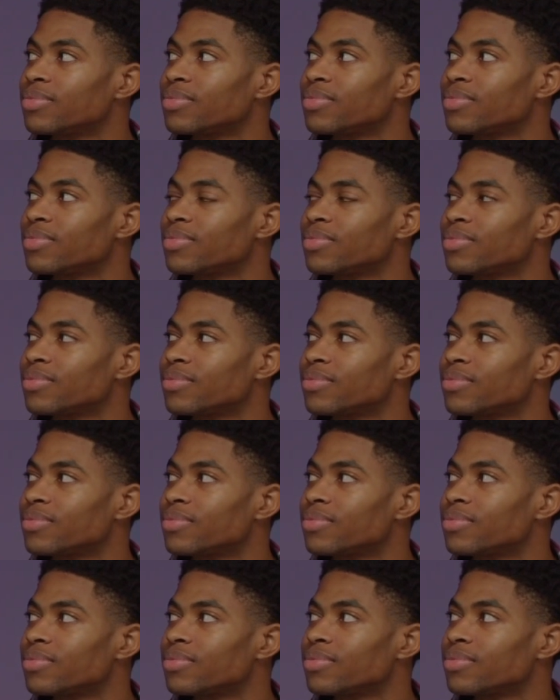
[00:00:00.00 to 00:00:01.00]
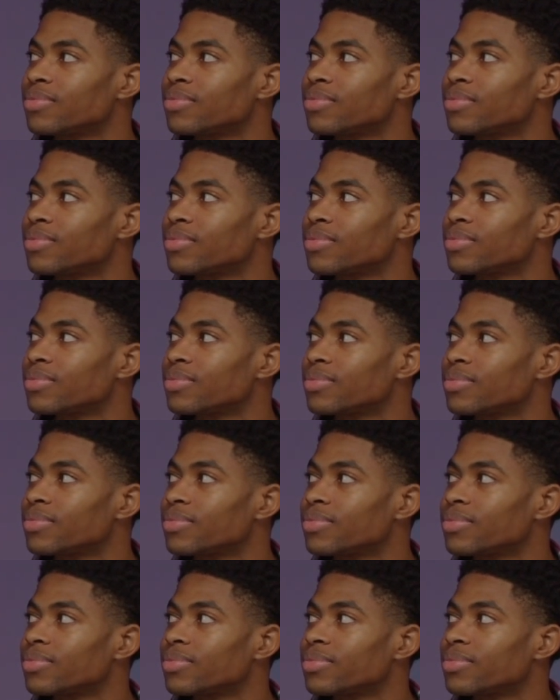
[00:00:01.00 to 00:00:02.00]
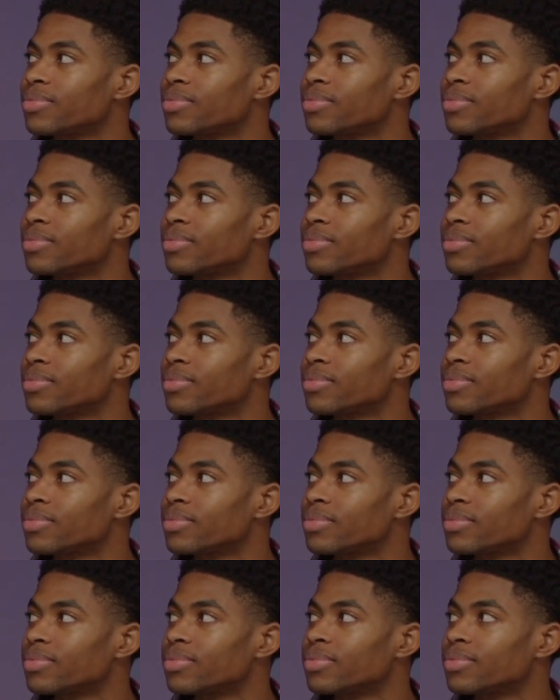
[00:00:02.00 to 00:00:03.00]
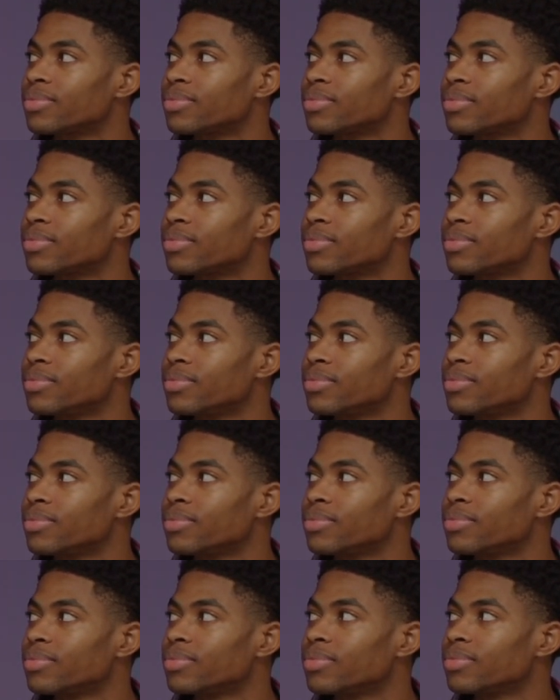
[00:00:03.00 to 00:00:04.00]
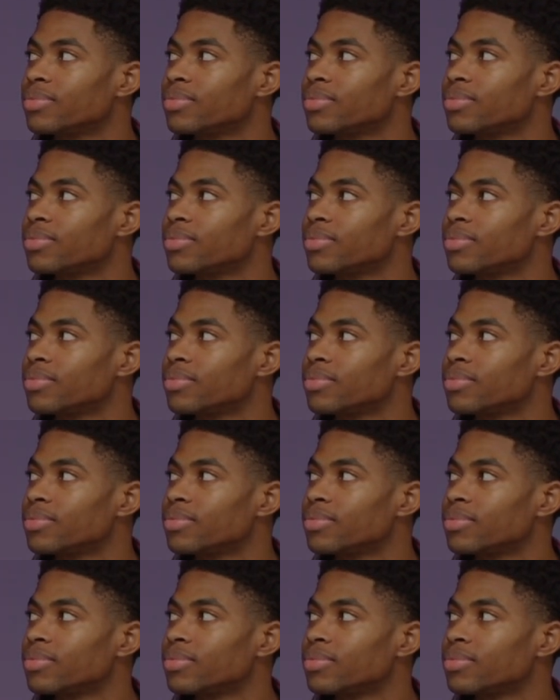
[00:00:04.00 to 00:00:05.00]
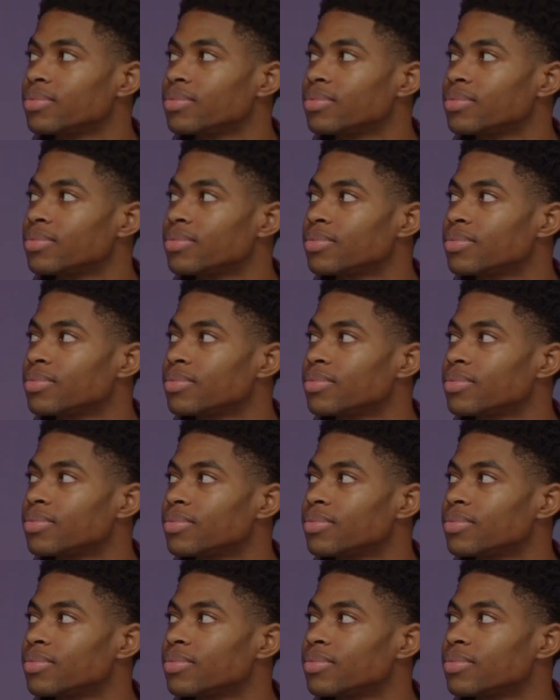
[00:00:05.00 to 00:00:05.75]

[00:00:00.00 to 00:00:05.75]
[no speech]